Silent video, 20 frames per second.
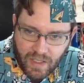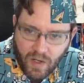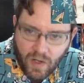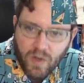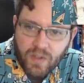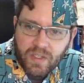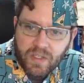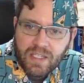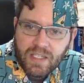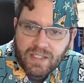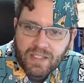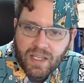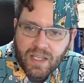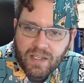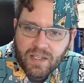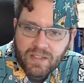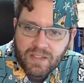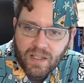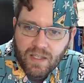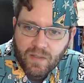Oh, he's
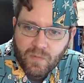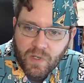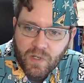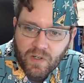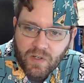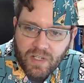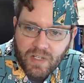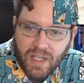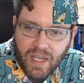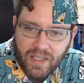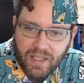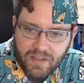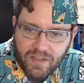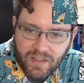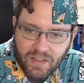that weird guy that's